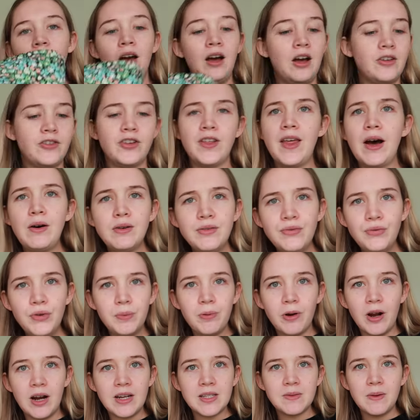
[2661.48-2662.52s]
Oh, so that was full
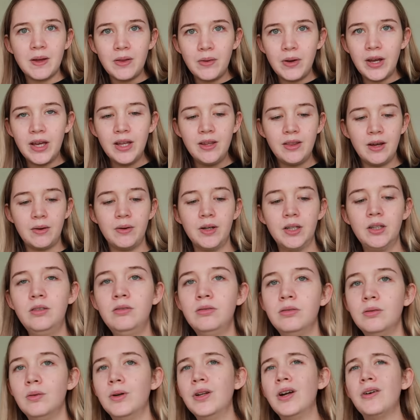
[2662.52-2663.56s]
price, by the way, that one.
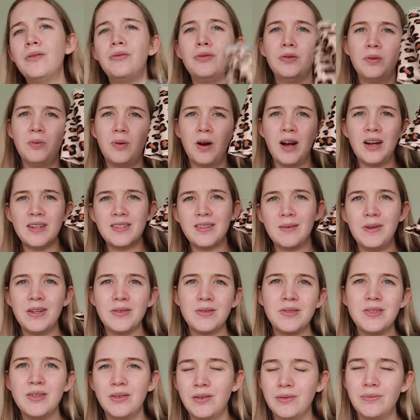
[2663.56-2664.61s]
Well, not full price, I mean, it
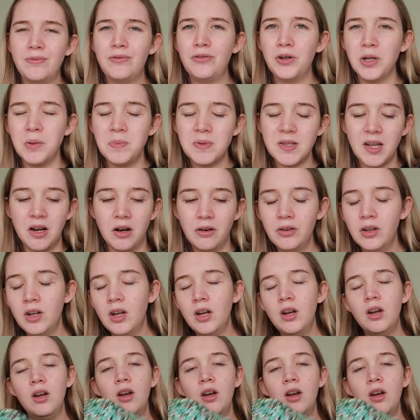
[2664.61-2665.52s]
was still 40% off.